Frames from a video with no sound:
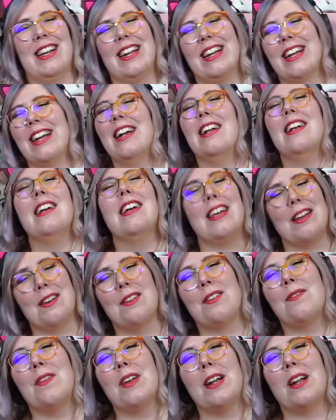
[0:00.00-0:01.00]
like it
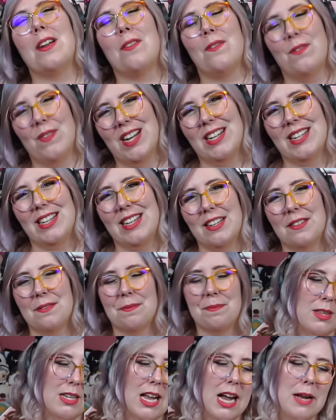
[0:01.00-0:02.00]
was very funny.
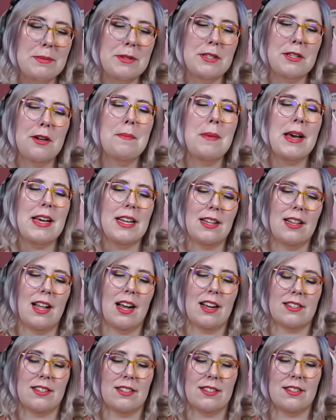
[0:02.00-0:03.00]
I'm still mad at
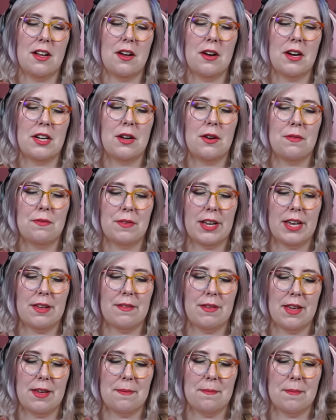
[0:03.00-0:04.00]
Laxus though. I don't forgive
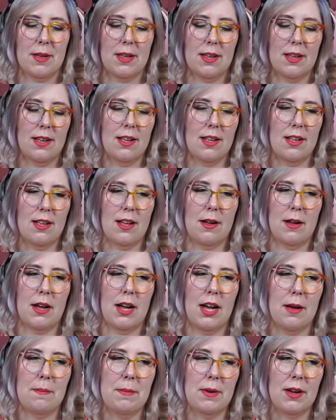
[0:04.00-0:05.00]
him.
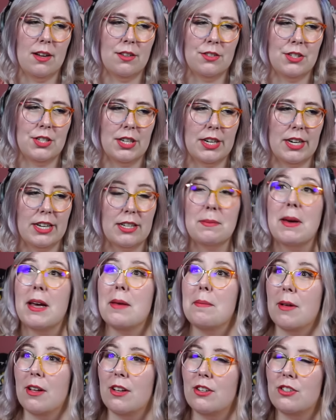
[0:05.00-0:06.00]
Uh, but Ultear has my
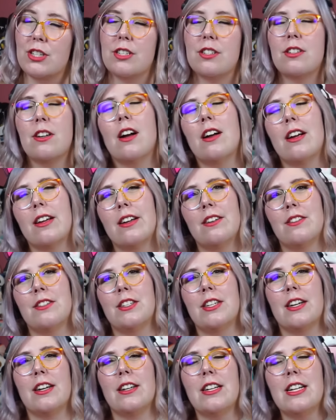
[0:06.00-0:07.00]
apology. Sorry,
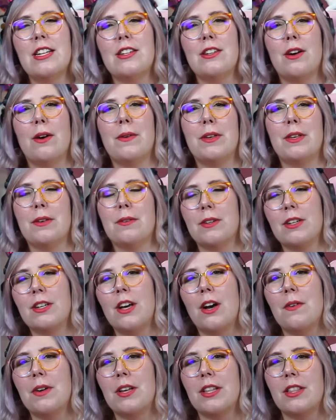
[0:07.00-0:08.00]
Ultear. I didn't know what you were
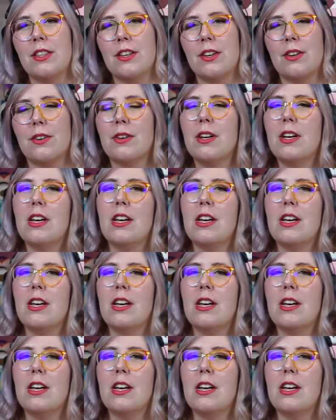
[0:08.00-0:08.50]
going through.